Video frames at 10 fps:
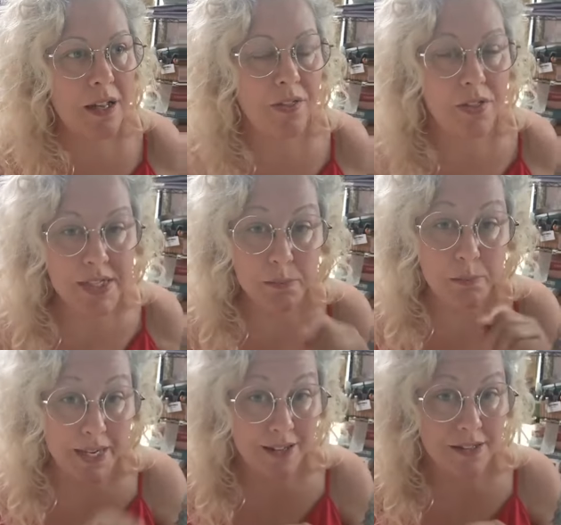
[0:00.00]
this
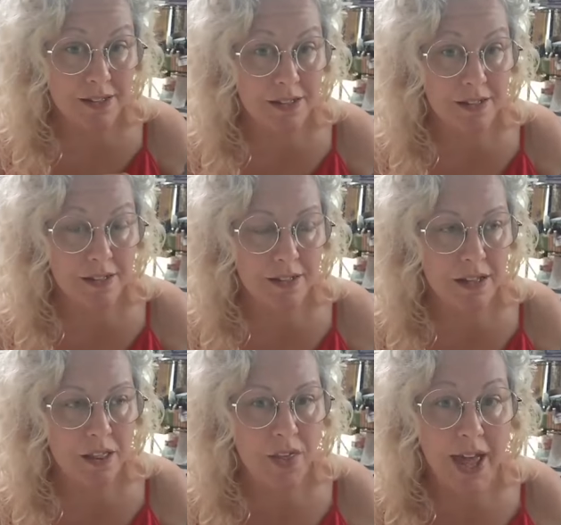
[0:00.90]
means
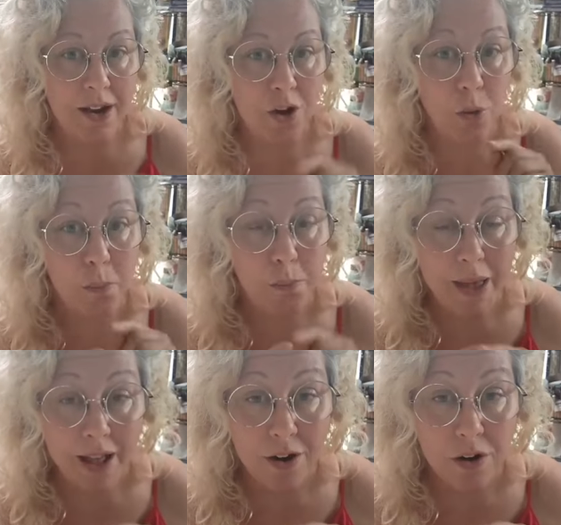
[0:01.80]
that no
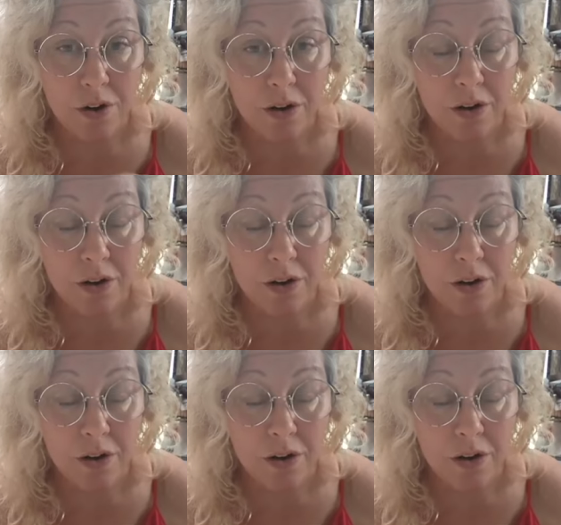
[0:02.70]
matter